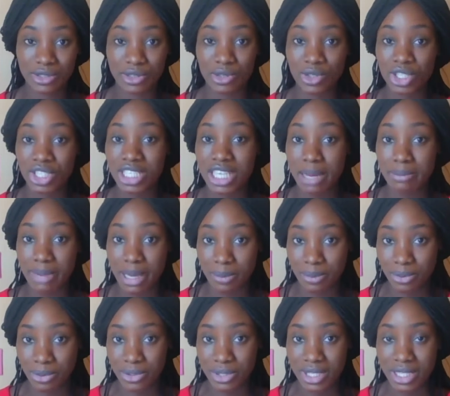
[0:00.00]
share my
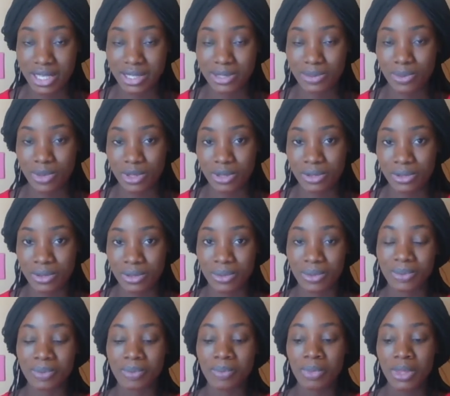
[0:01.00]
process with
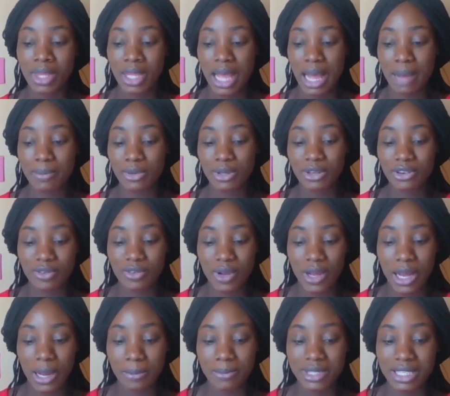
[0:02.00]
you. I'm going to
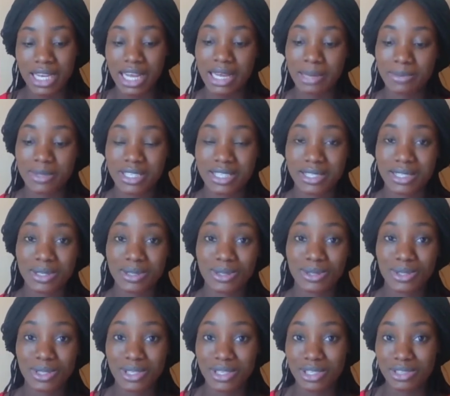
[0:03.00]
type this
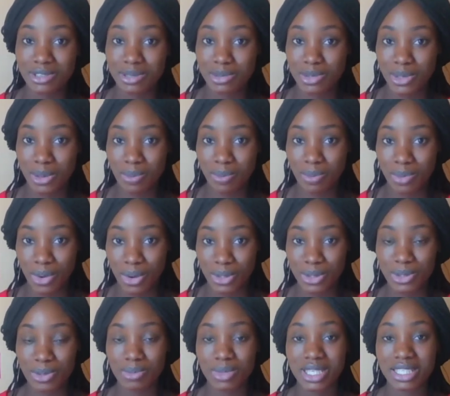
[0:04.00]
into the description
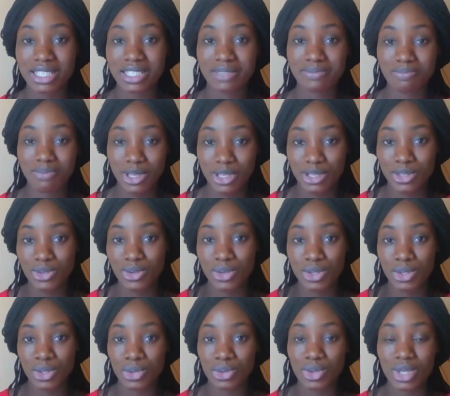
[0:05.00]
box, so please make sure
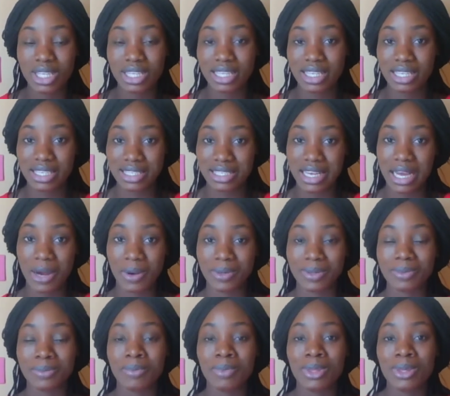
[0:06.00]
you click down
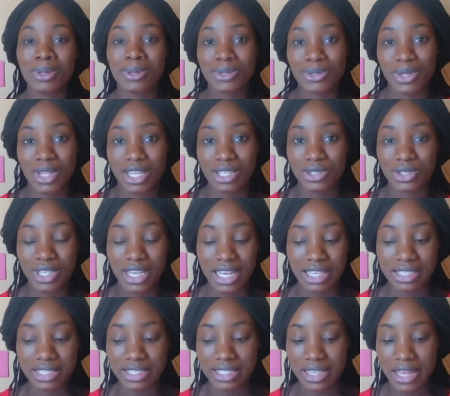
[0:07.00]
so that you
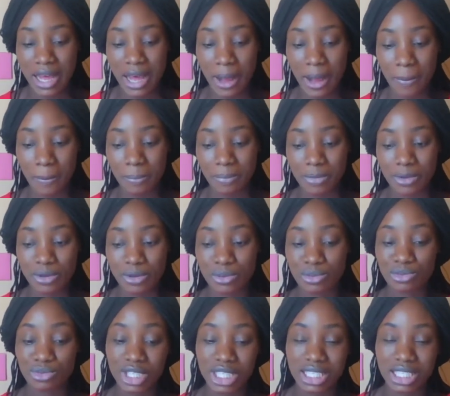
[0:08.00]
can
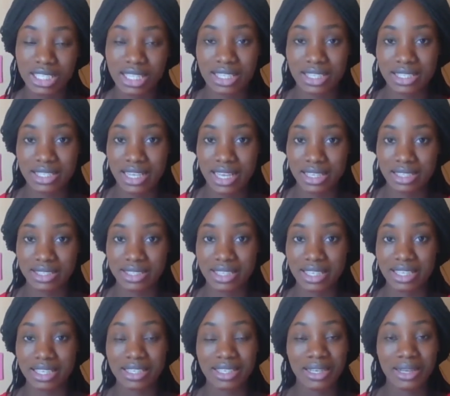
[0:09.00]
read this
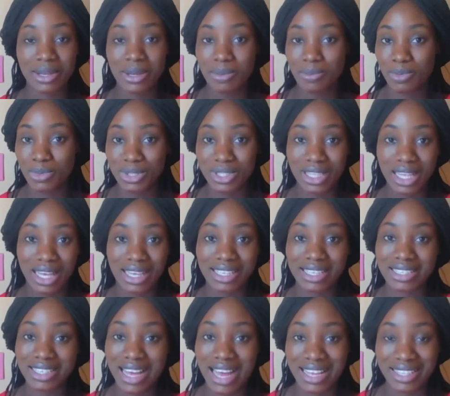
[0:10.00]
essay, most
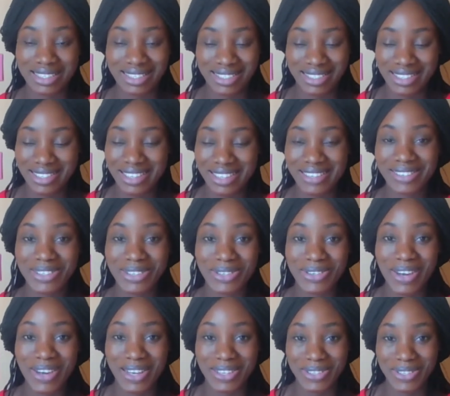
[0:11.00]
likely as
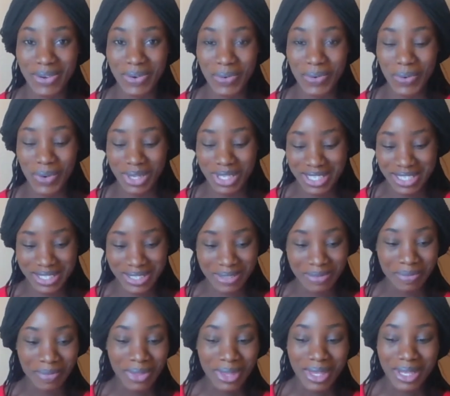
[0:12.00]
you're watching.
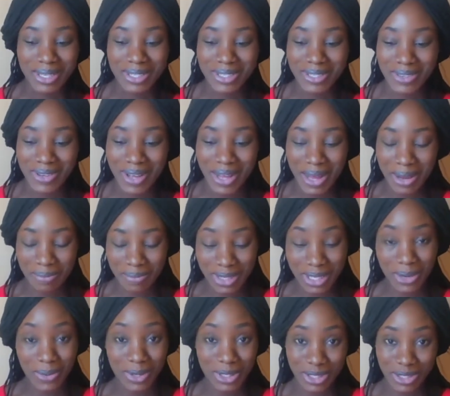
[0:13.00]
So the
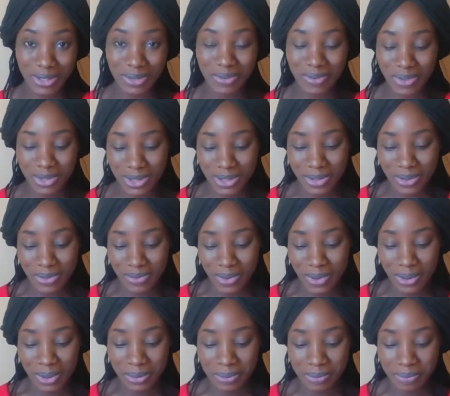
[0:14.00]
question, first of
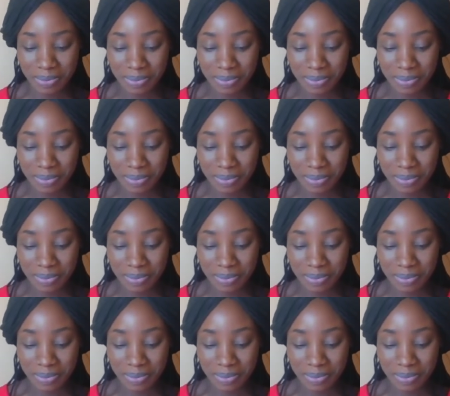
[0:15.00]
all,